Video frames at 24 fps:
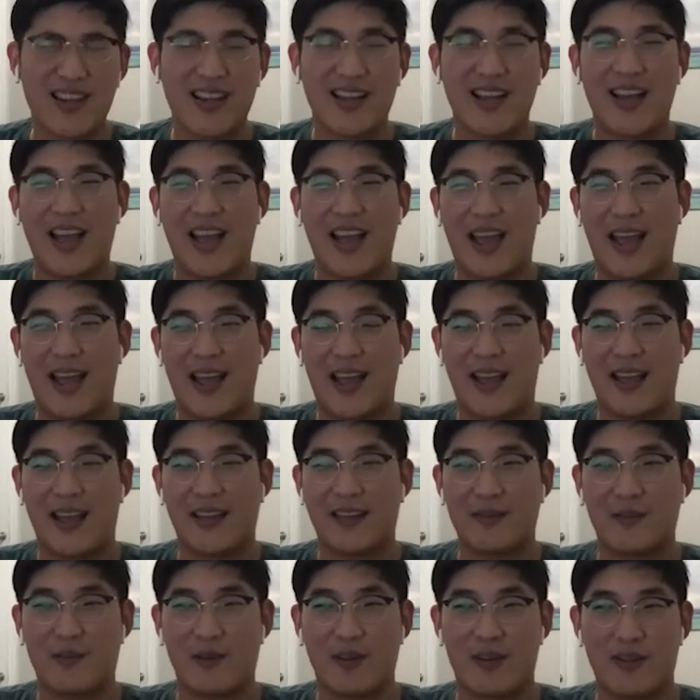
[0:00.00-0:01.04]
a week,
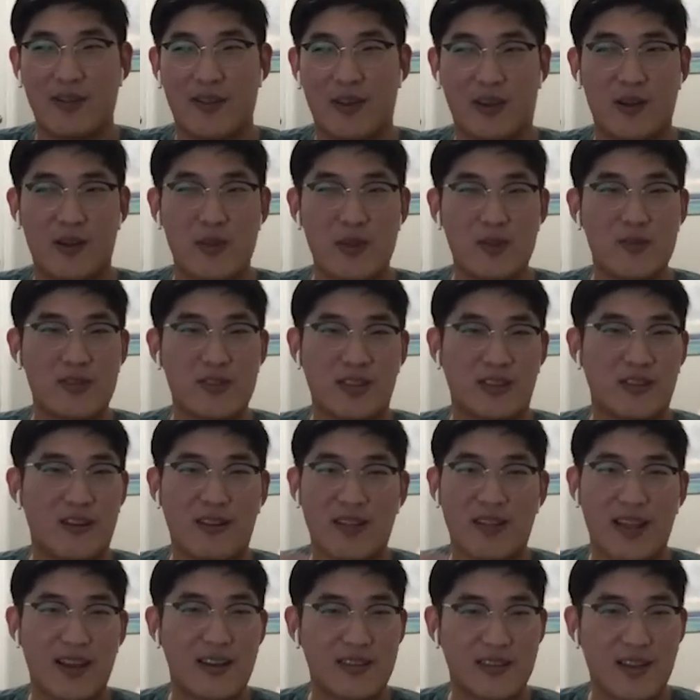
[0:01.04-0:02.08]
and they're going to be
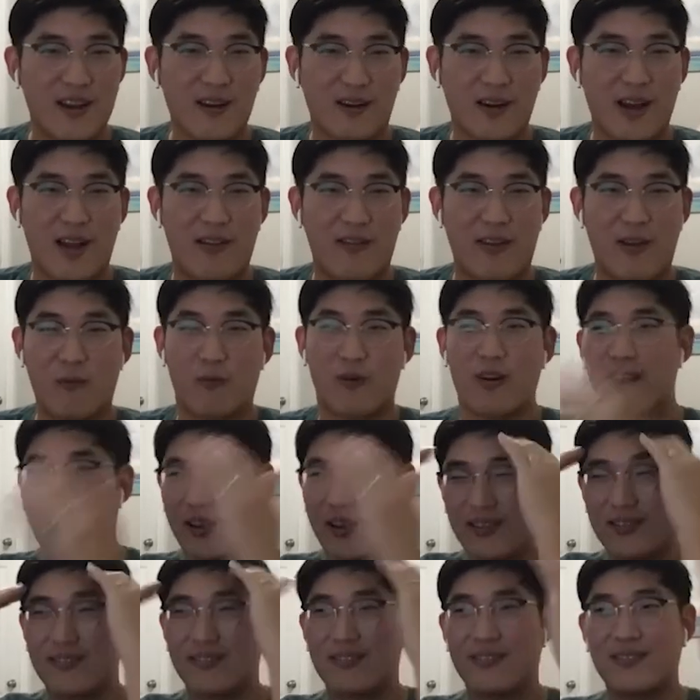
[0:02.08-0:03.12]
using their latest aircraft,
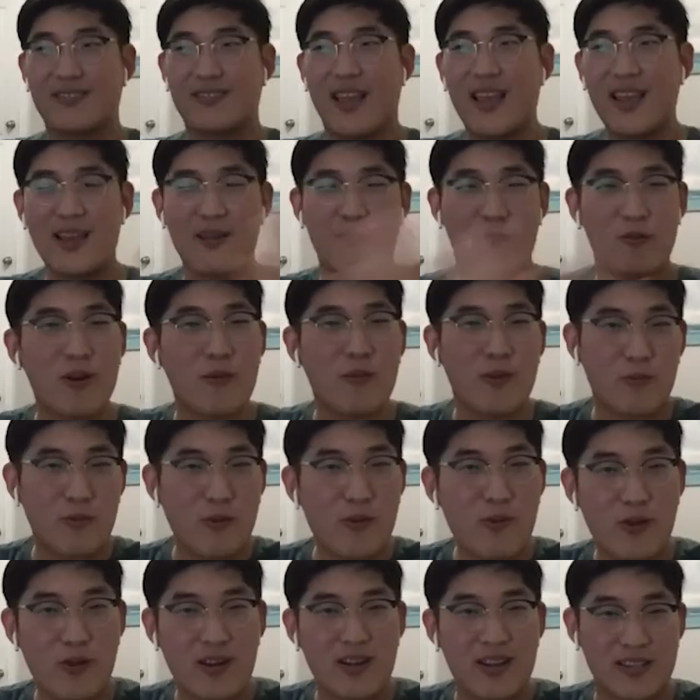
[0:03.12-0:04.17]
and we're like, dang it,
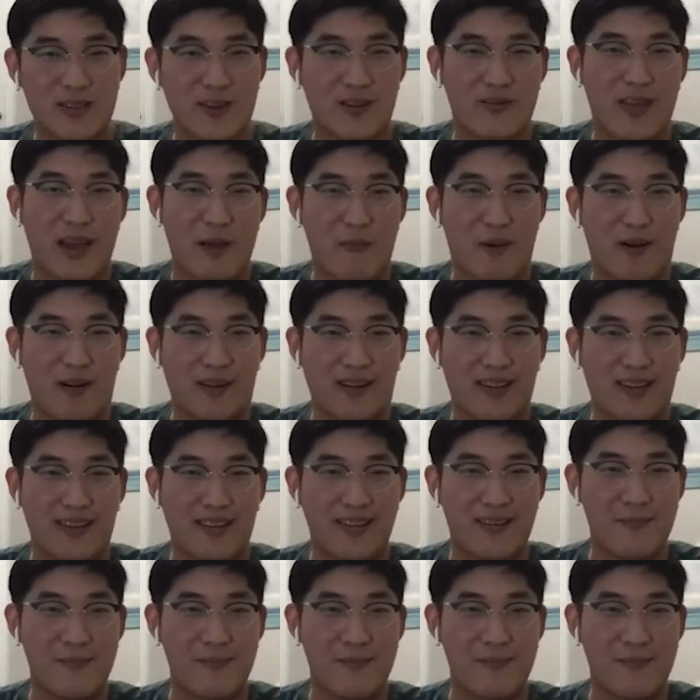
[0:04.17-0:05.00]
we were going to serve